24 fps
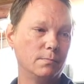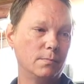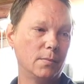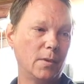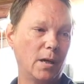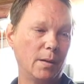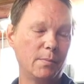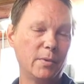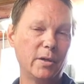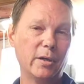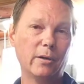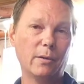
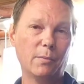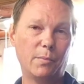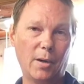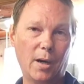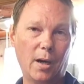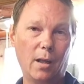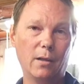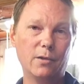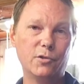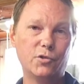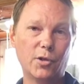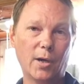I'm here
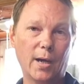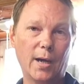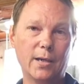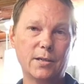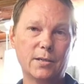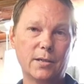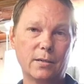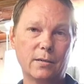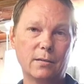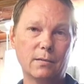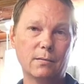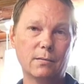
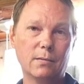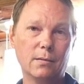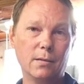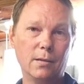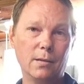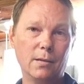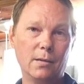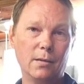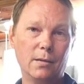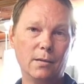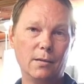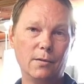apologizing
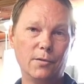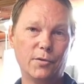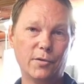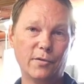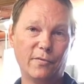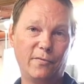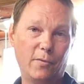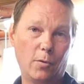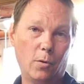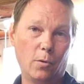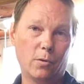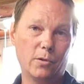to
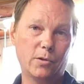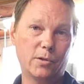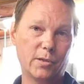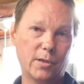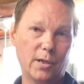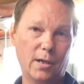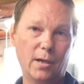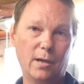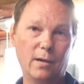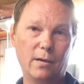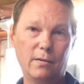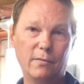folks
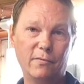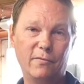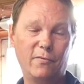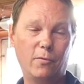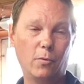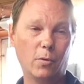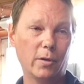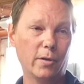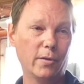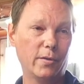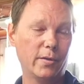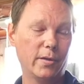
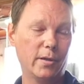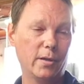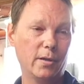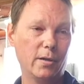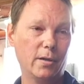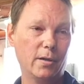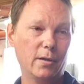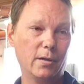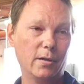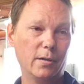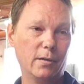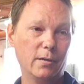
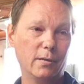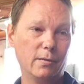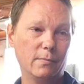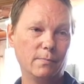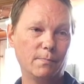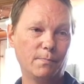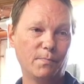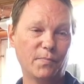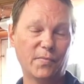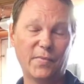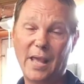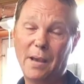
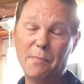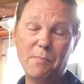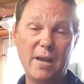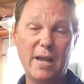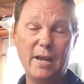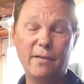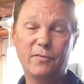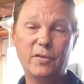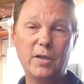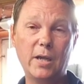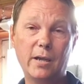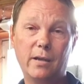that may
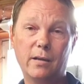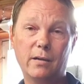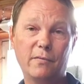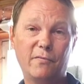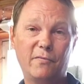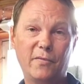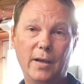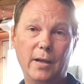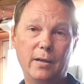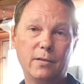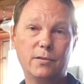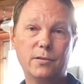have taken
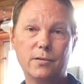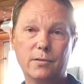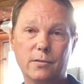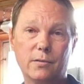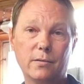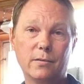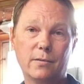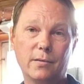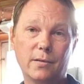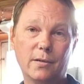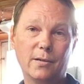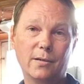offense
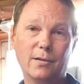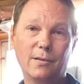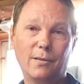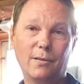to the